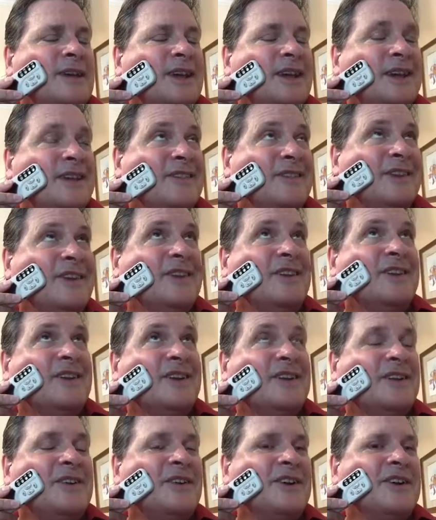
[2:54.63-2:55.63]
And then
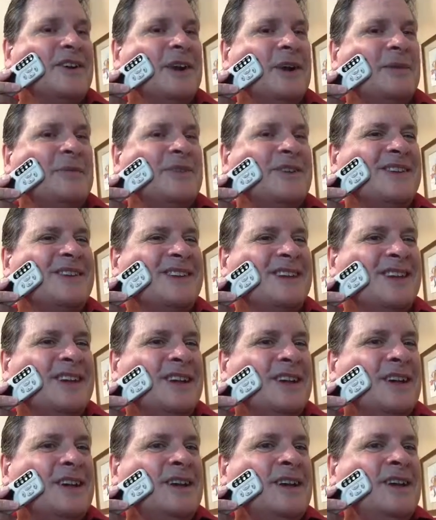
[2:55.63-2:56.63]
here it comes.
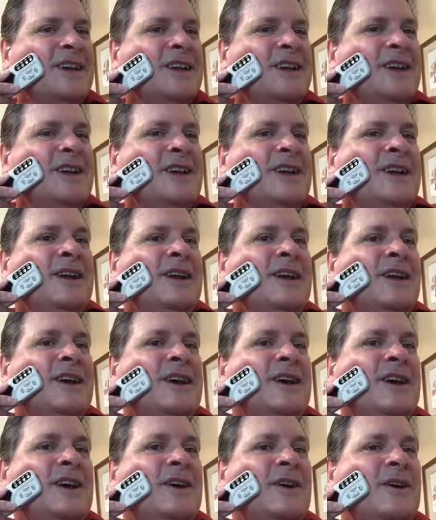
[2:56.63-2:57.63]

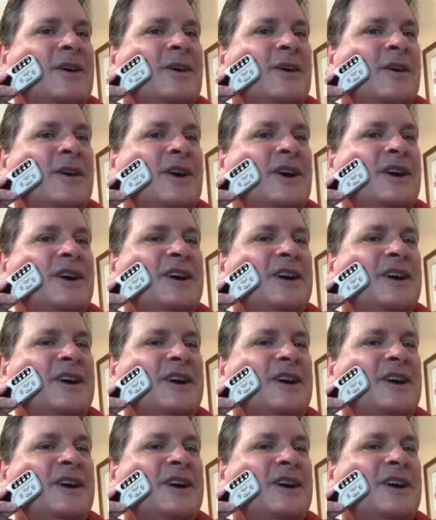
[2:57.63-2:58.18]
Oh,